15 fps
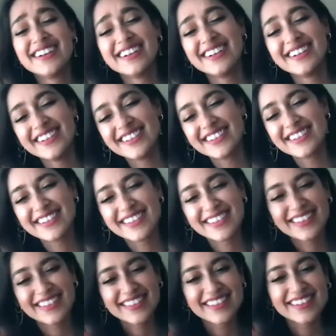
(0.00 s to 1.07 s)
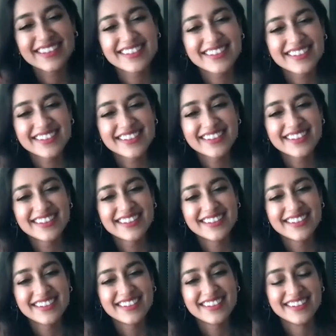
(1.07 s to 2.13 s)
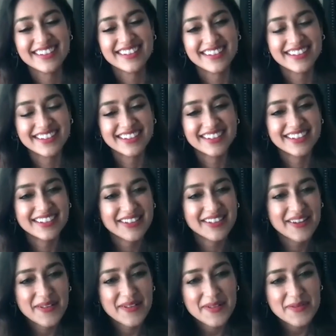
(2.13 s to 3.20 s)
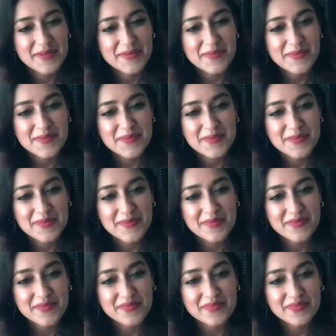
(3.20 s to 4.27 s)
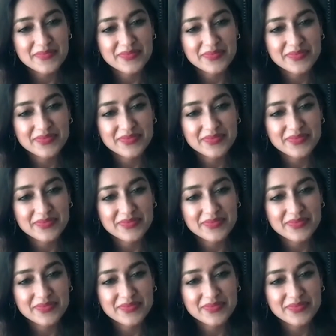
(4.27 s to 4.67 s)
The person shown says nothing.